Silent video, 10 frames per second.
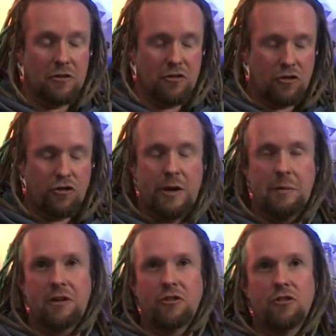I'm
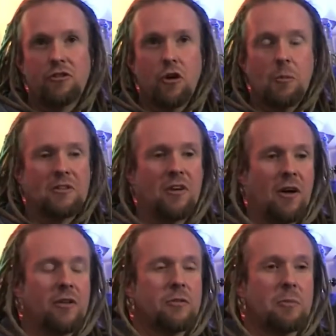extremely
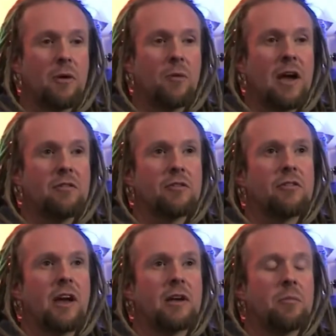traumatized by
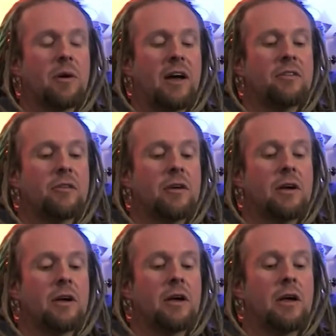whatever's taken place.
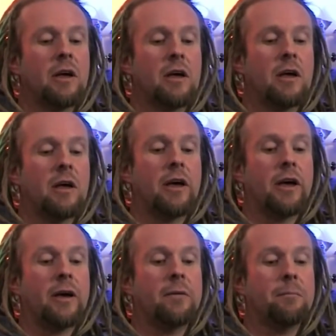
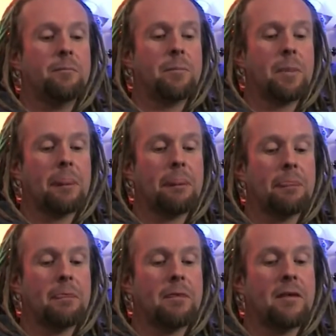Uh,
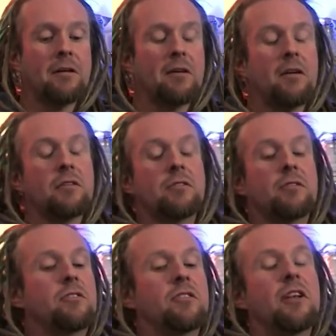you know, I
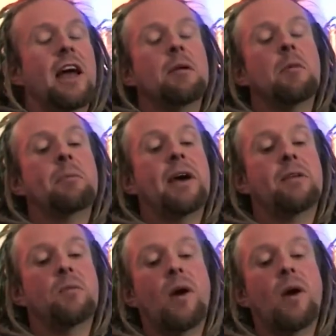just lay in my bed